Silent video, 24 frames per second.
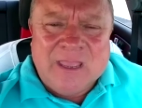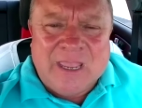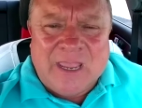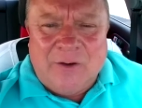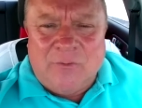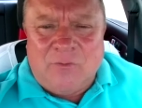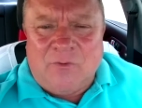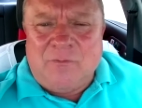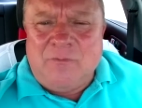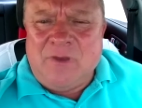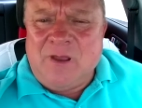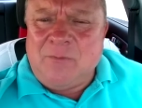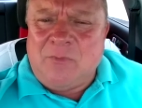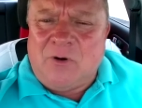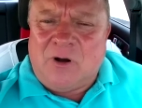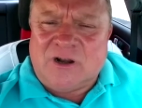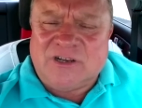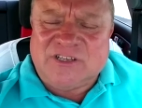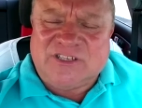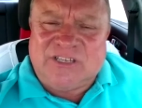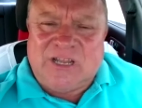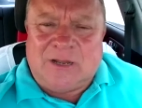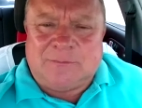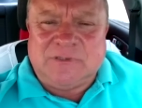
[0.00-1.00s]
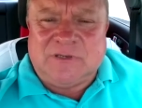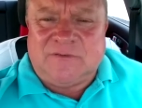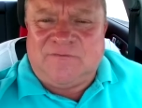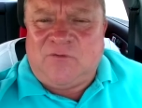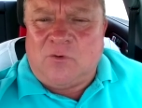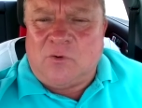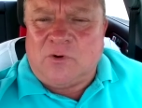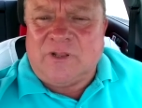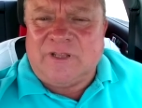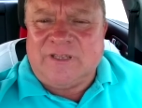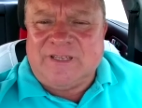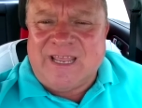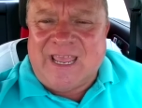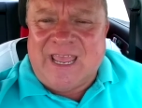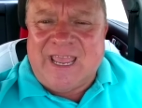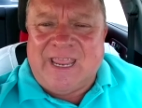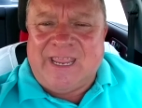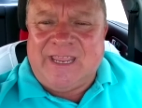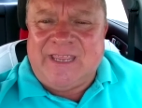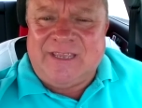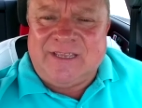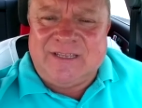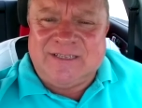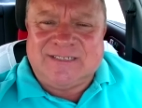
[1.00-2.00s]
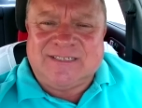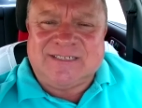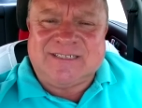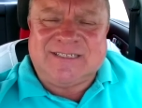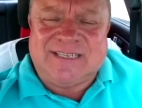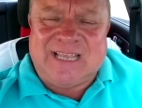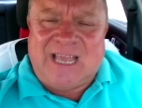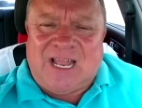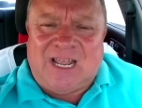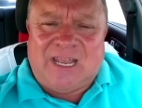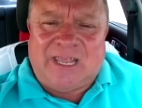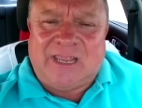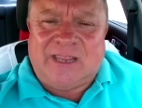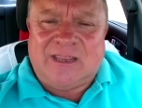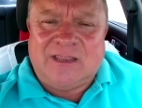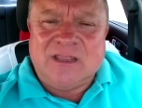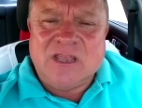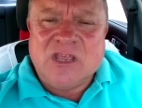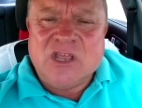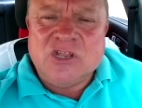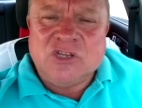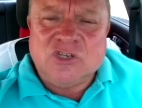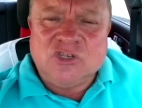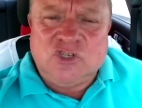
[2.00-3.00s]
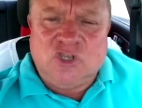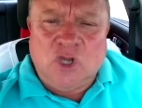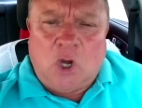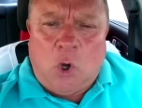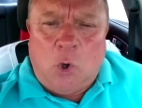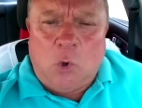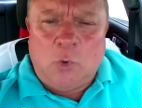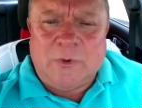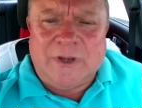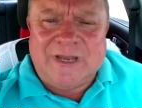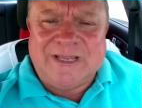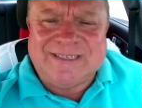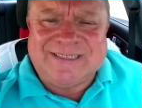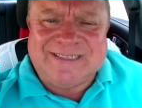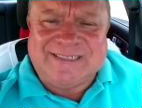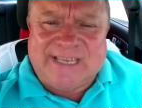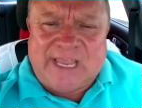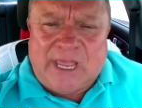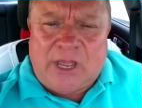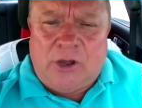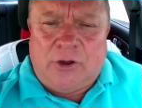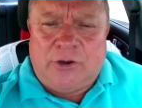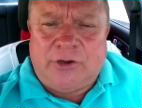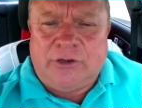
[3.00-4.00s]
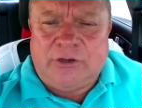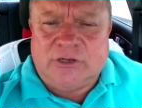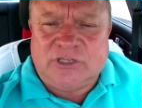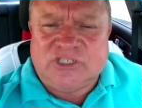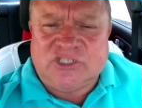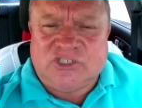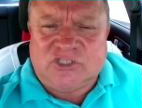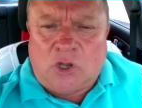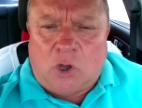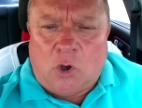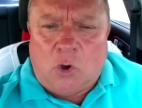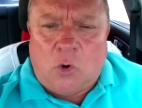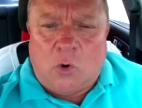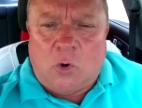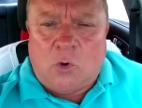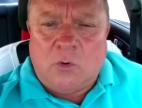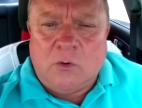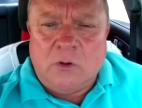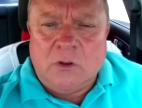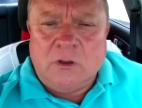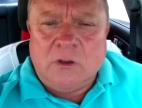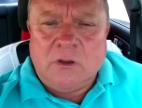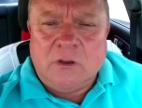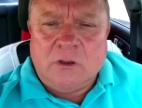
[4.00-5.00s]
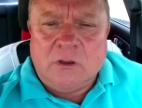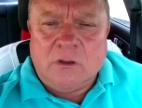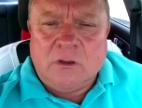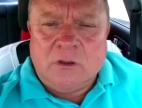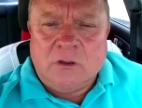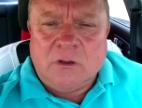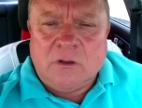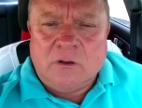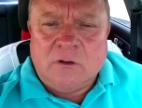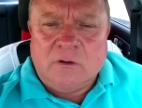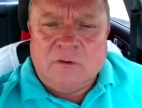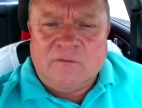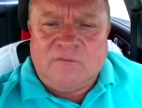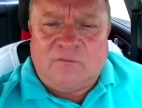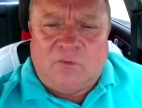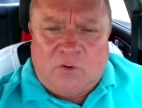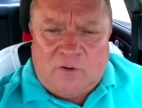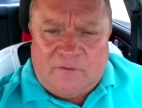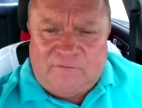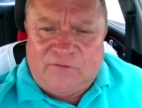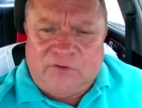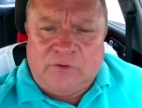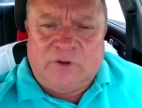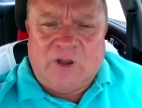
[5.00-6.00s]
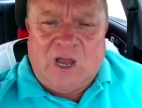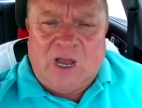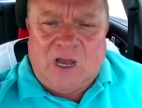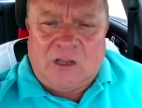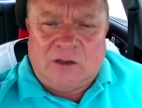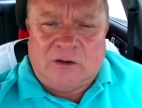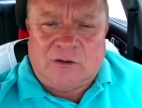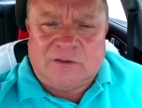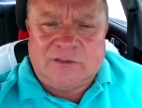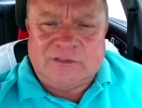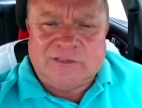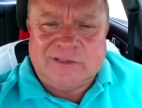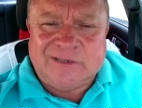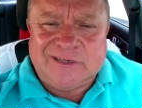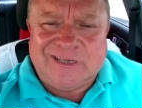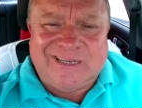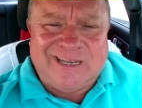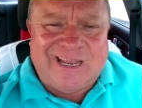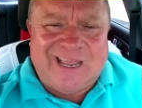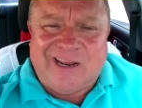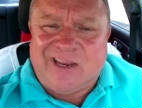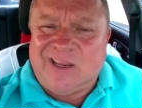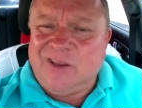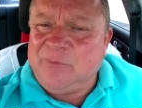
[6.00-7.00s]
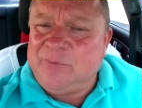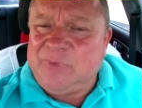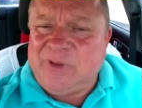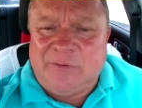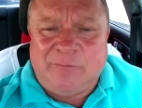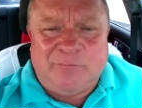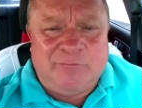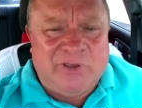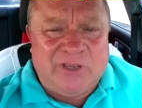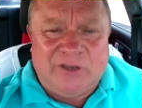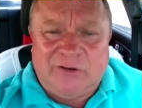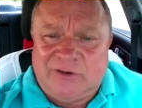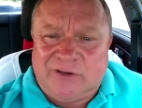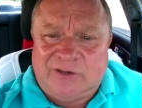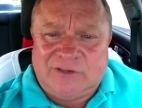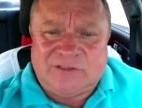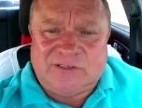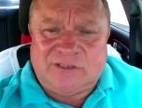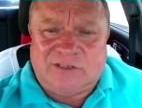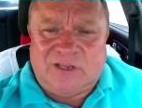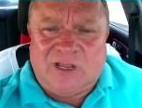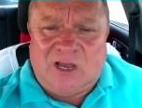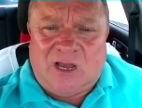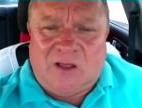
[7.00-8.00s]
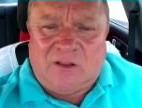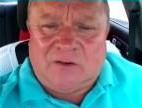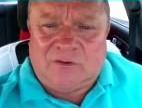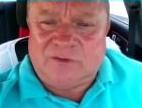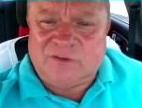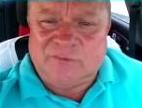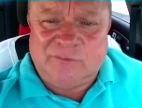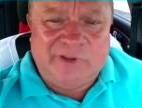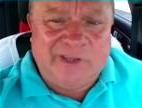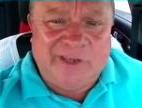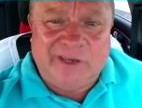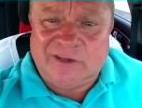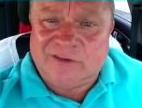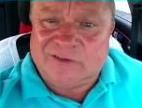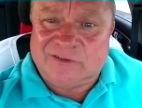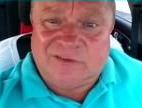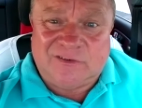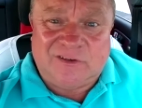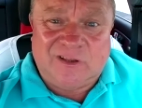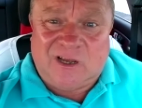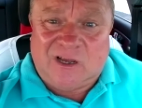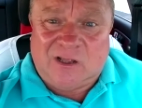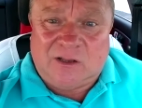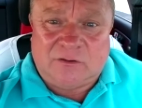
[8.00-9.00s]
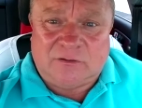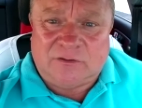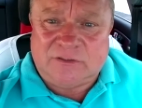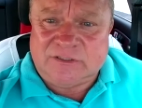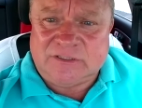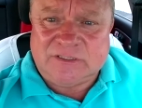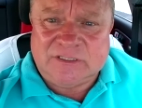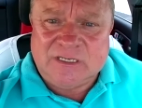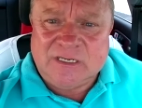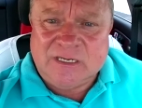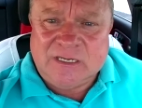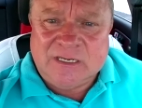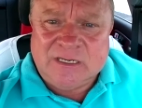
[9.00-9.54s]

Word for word: And remember, our subject for today is selling don't sell your soul for a few dollars. And that could be billions of dollars, millions of dollars.